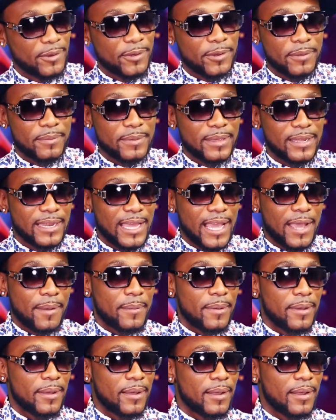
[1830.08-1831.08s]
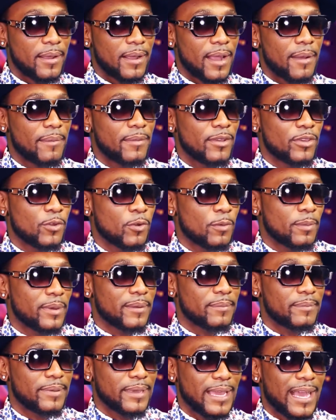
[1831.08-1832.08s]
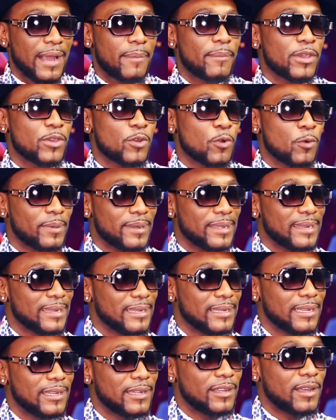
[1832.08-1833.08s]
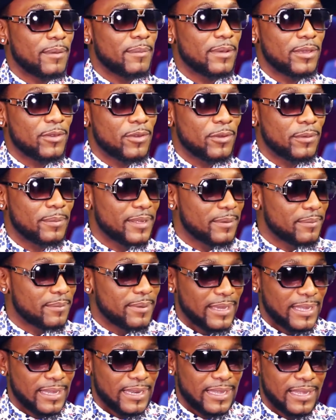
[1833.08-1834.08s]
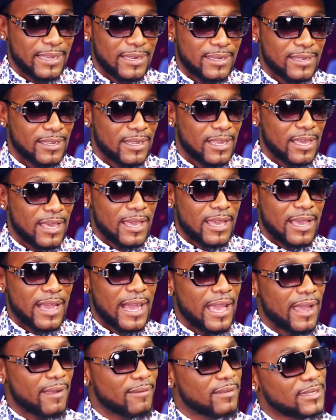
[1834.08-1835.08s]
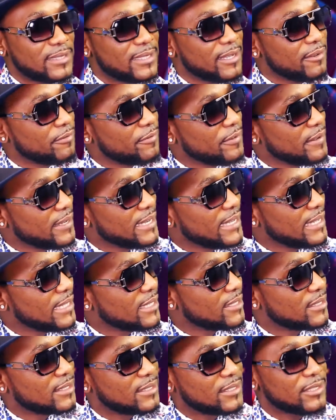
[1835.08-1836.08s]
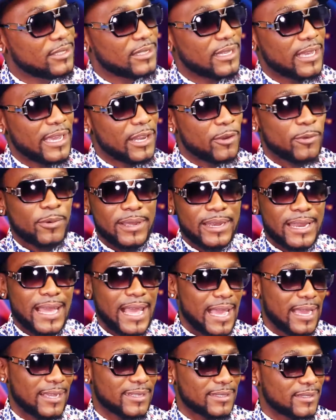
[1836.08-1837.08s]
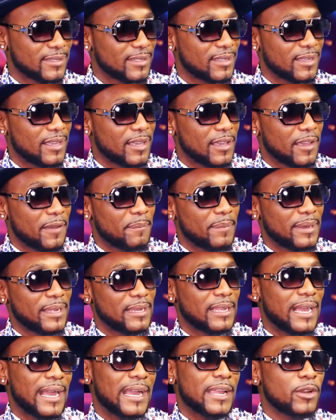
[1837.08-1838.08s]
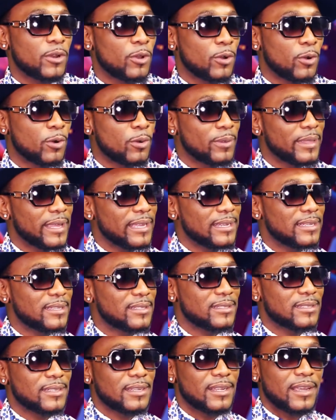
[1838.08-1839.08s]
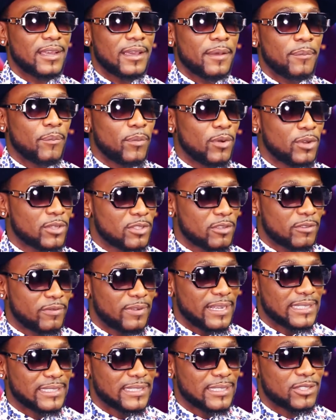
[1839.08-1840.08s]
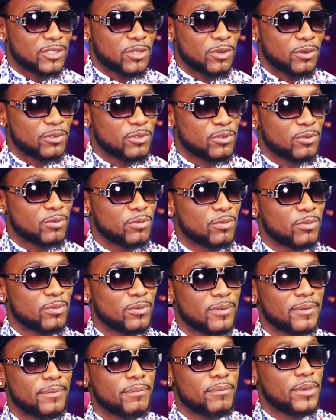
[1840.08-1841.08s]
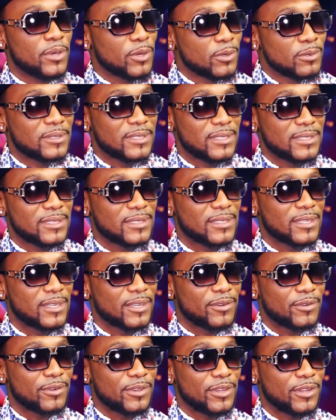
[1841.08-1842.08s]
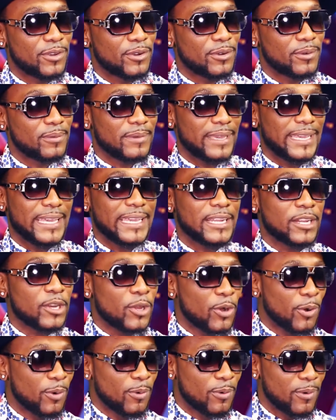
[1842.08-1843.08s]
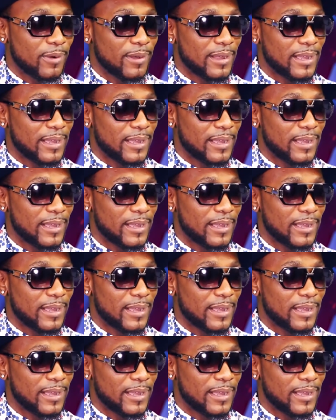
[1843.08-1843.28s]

You know what I mean? I'm a human being. I'm a human. You know, I'm a human being, and I have the same feelings anyone has. But I know that most of us are told to mute, ignore.